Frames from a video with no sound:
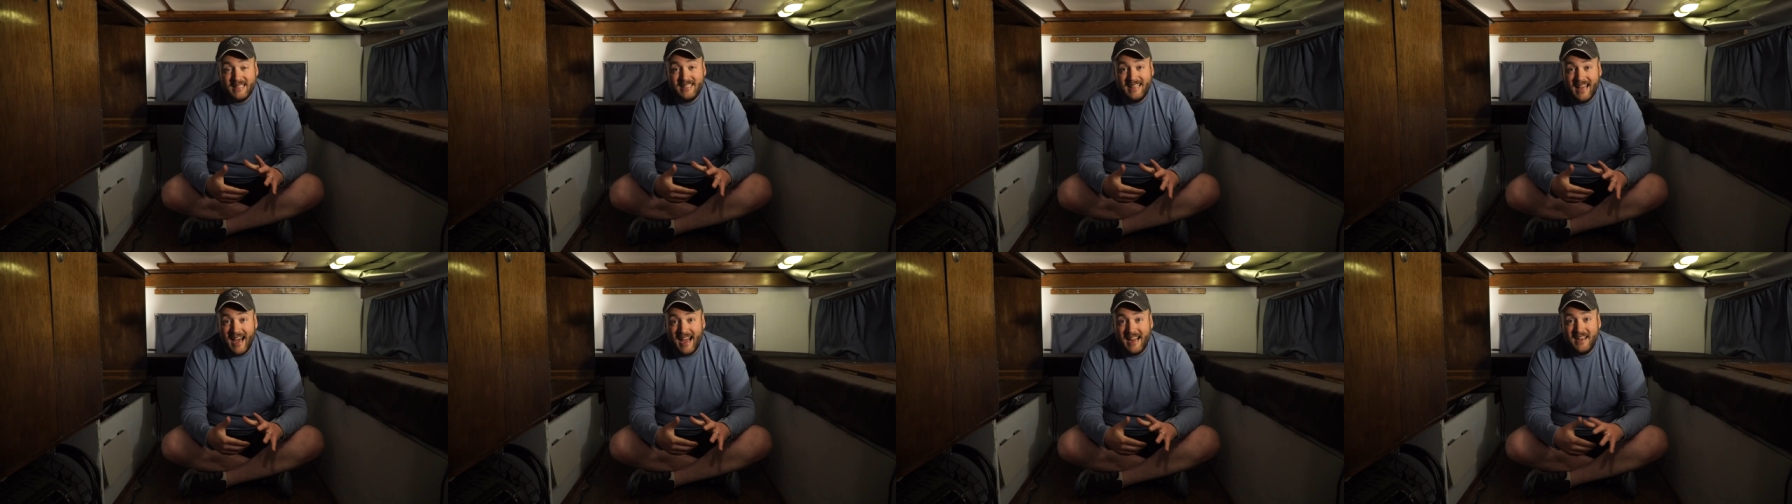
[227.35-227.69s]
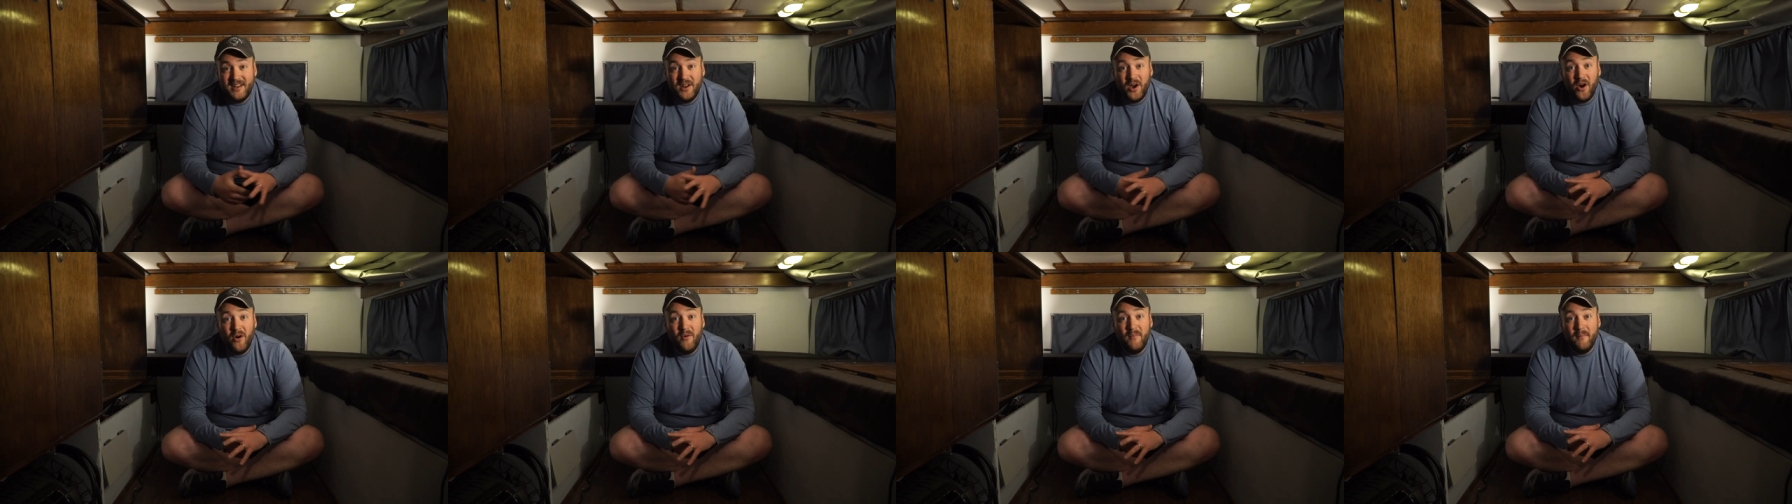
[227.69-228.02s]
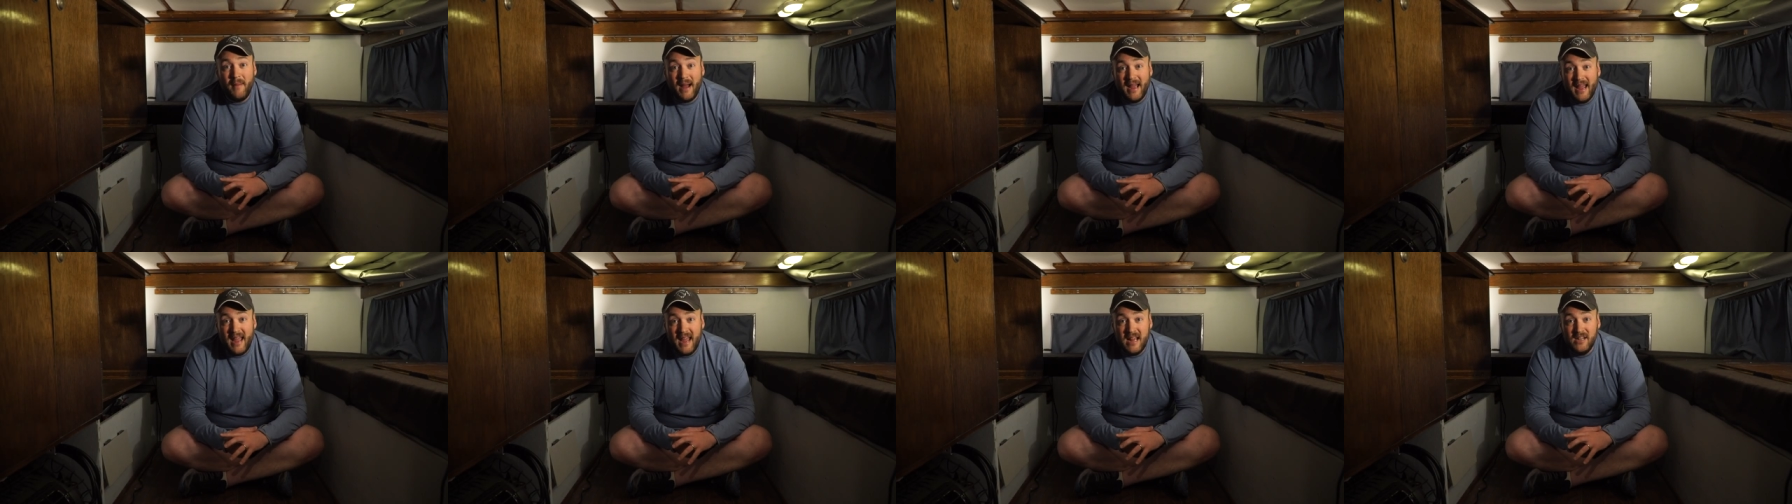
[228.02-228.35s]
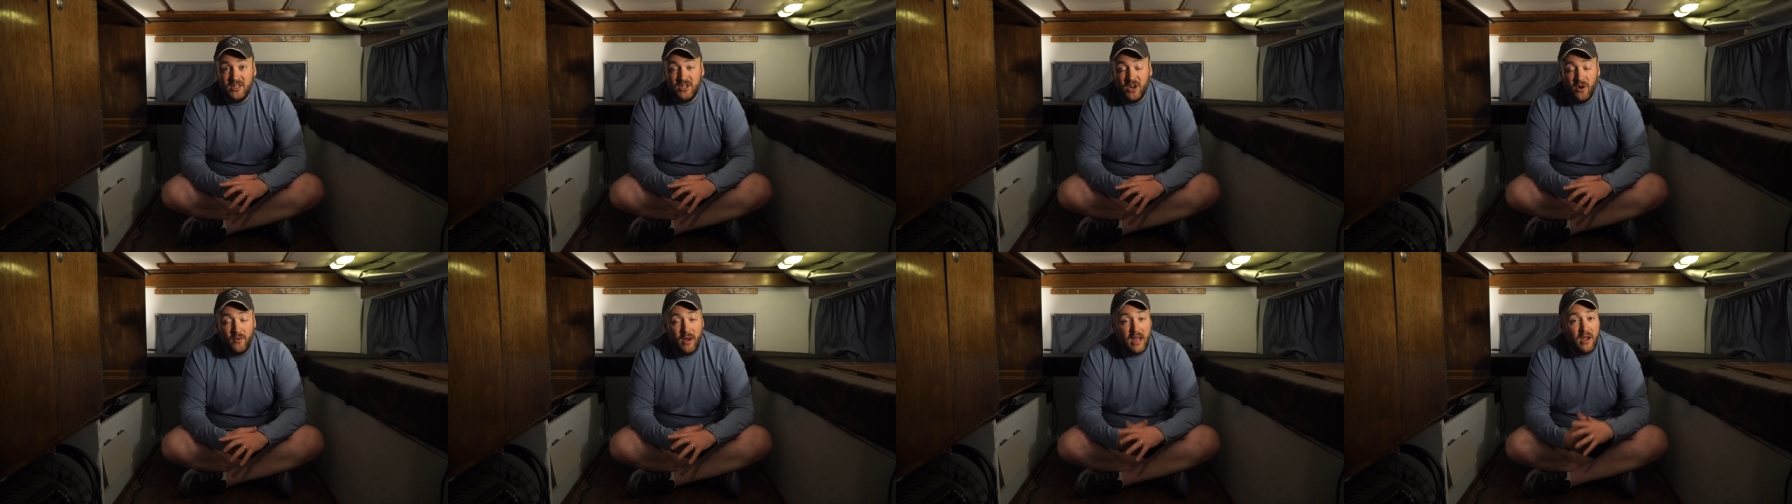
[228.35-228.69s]
side note, my
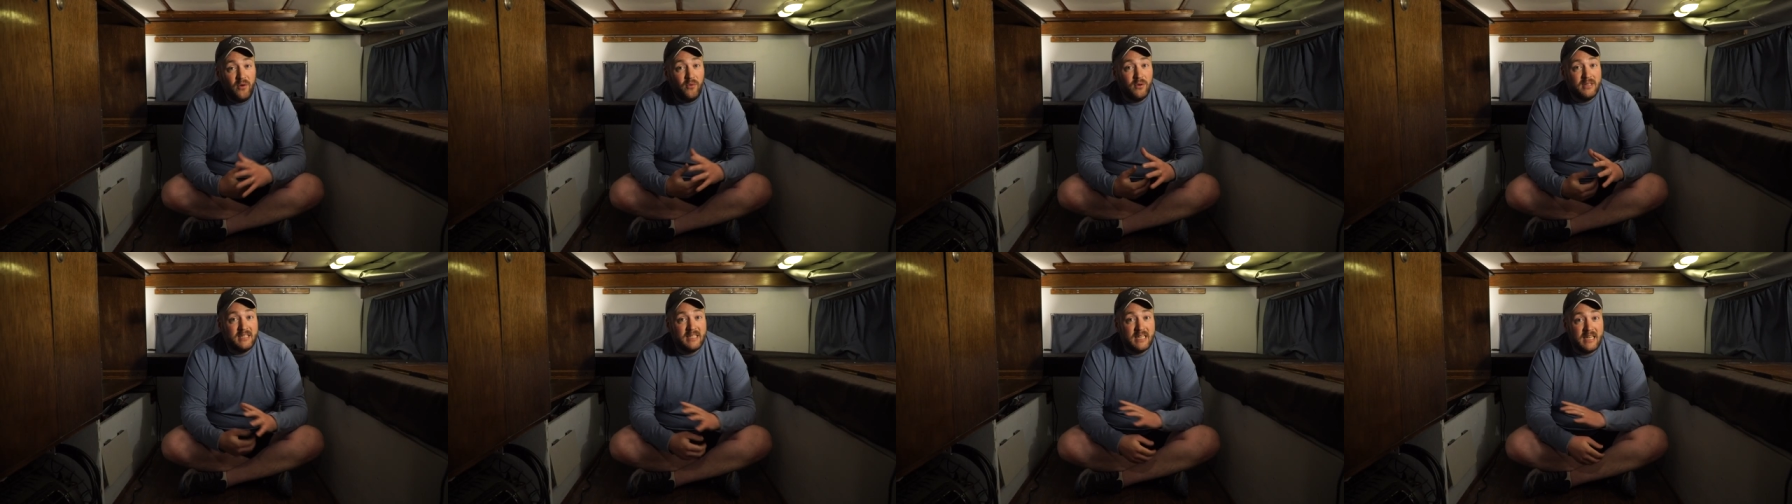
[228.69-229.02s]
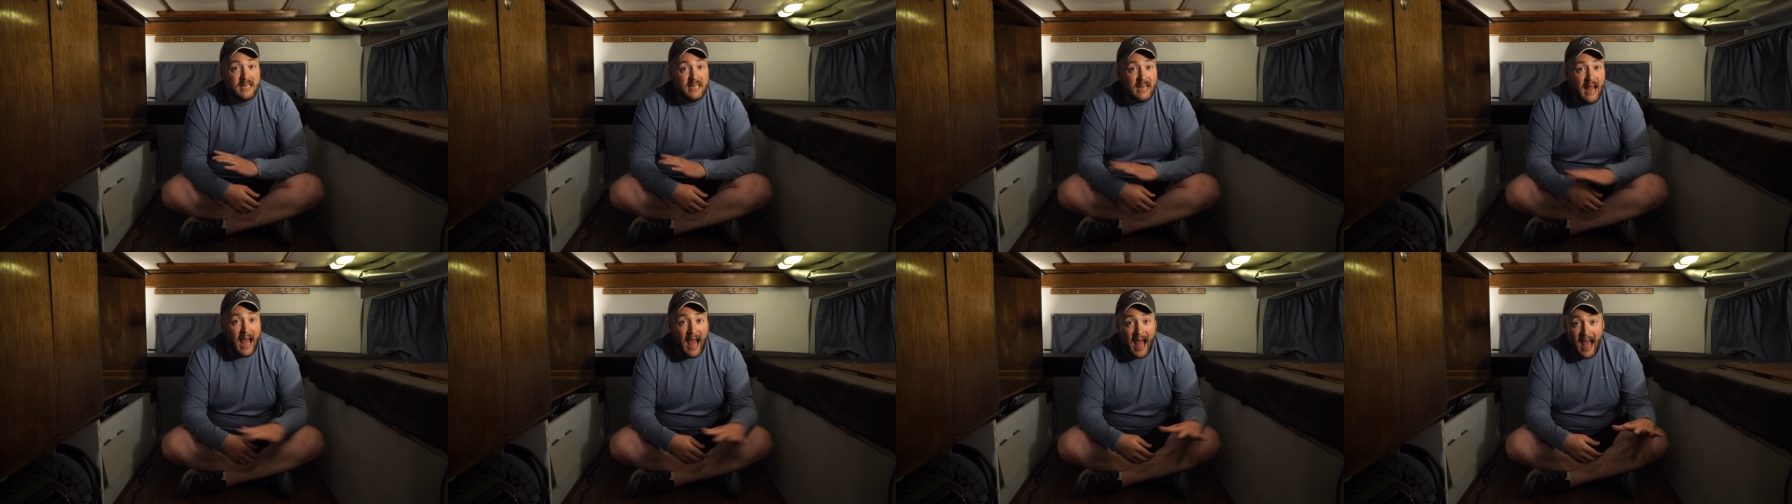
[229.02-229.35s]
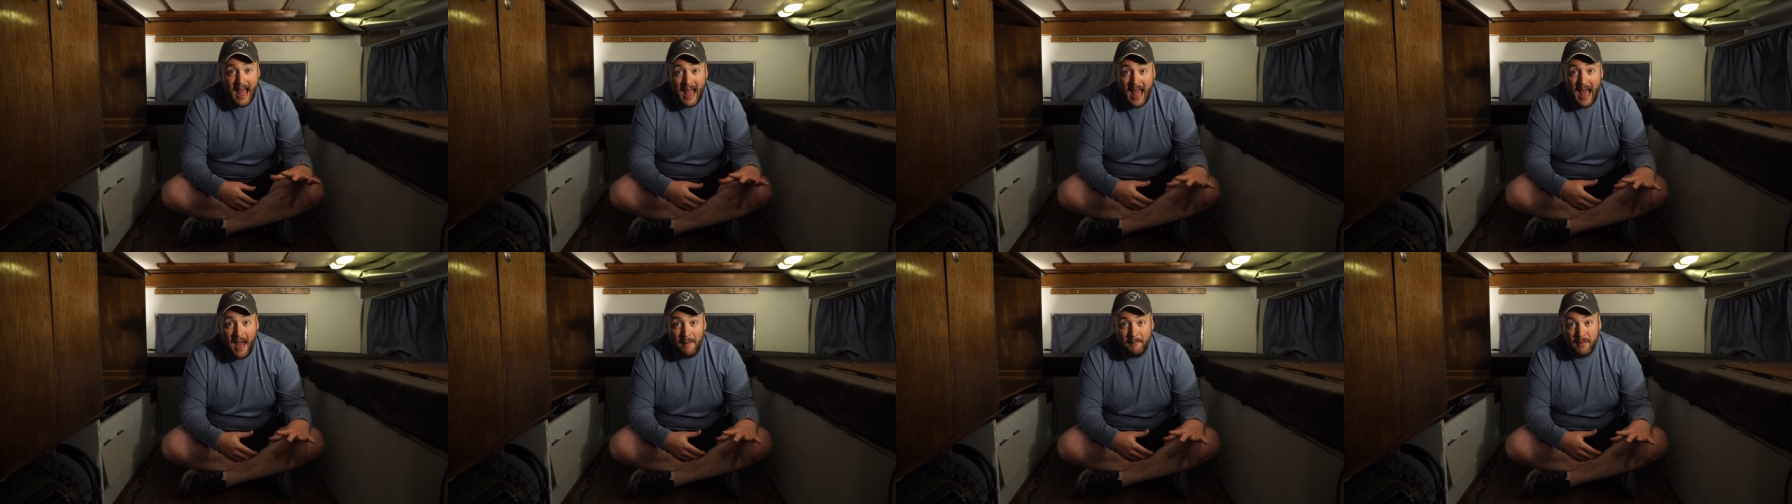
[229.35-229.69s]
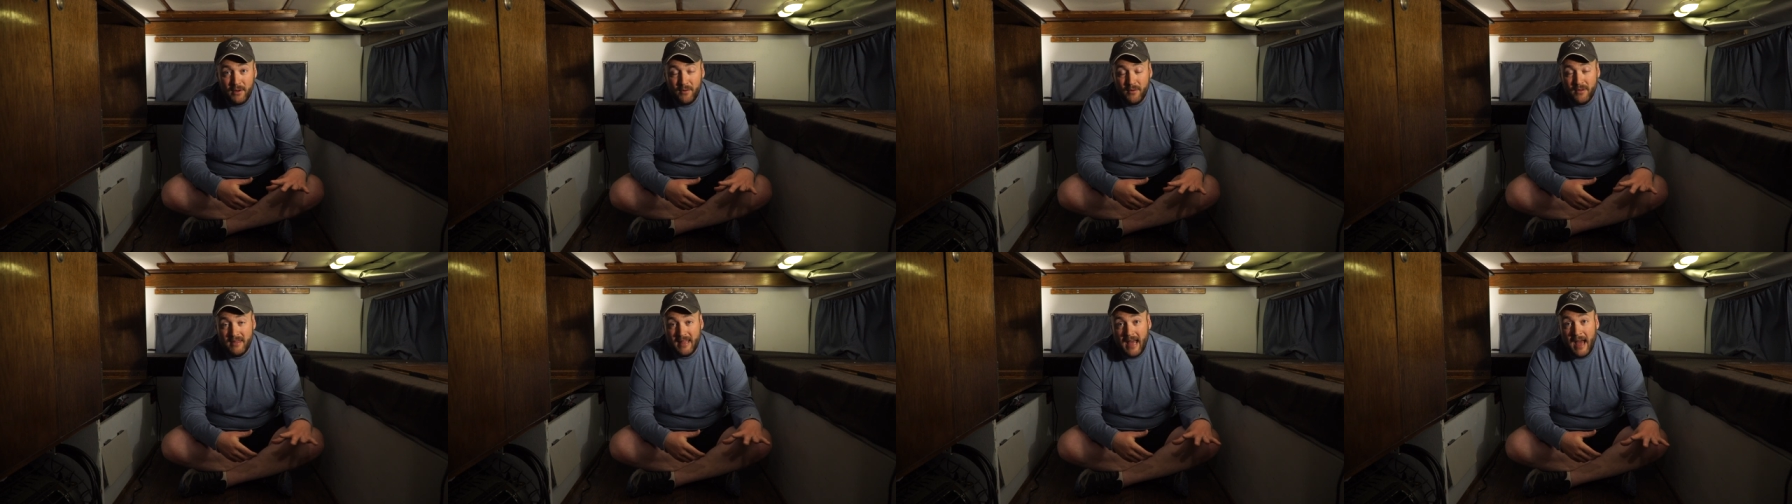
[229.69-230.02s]
HOA was not
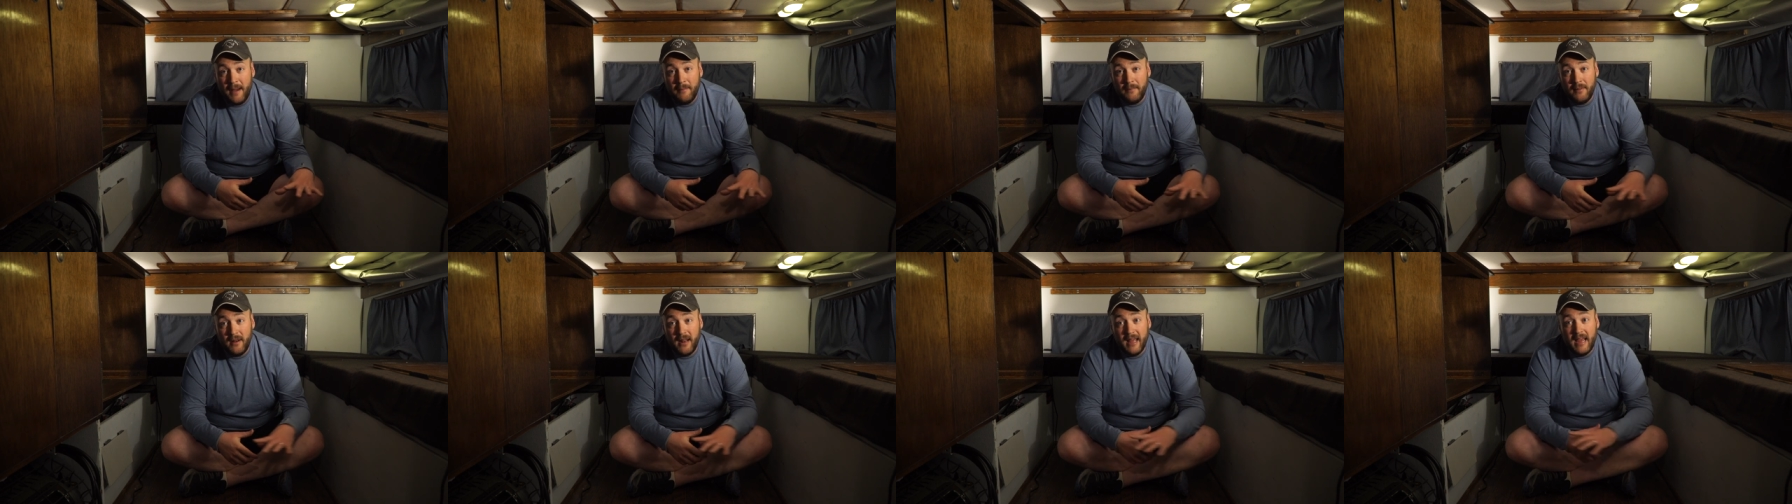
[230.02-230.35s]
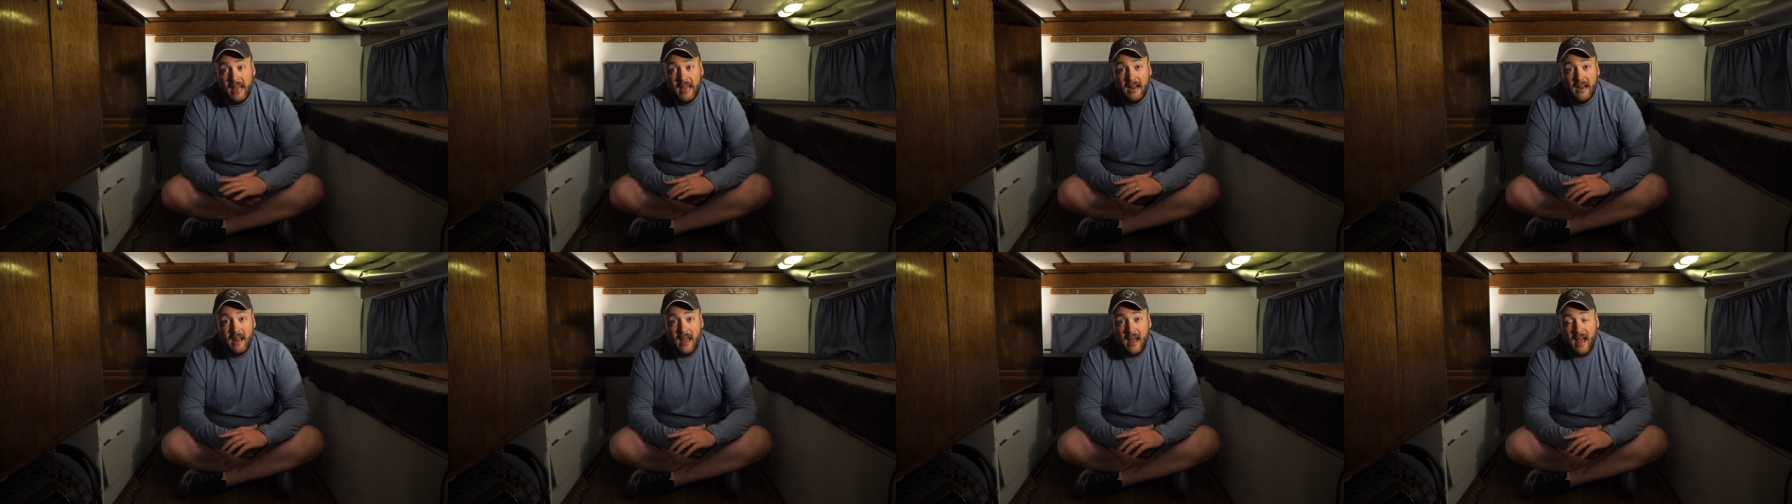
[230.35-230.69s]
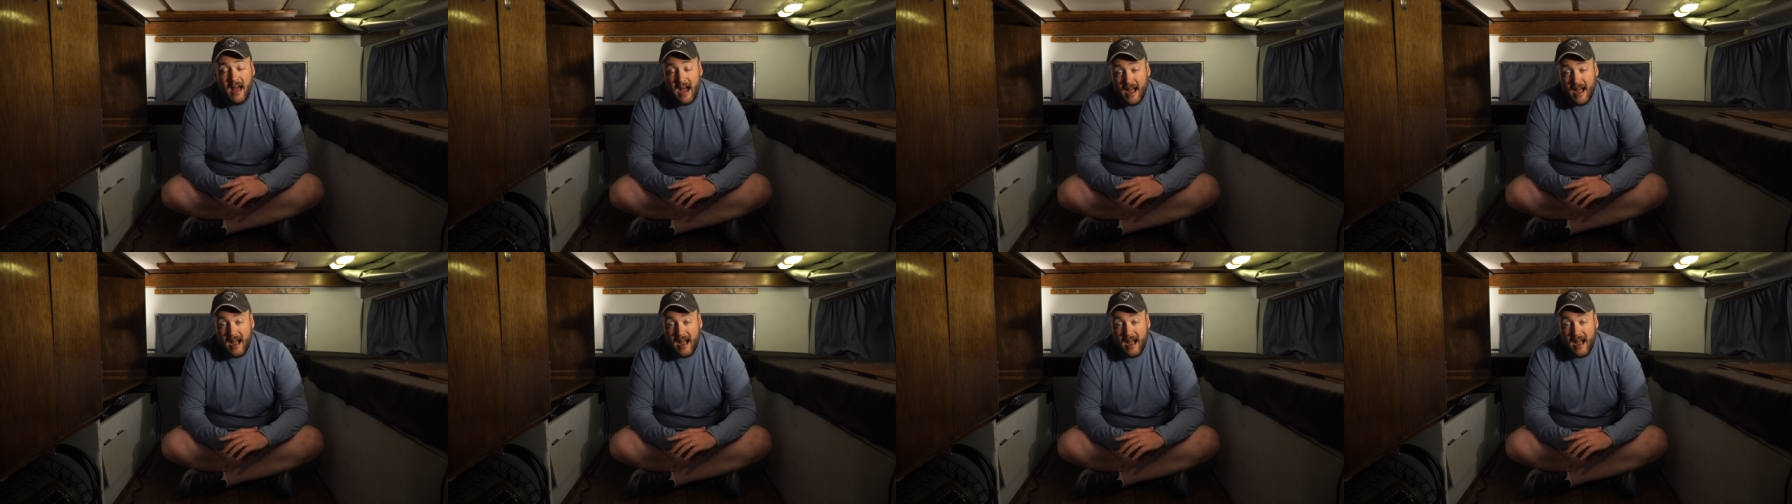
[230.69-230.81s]
happy with that plan.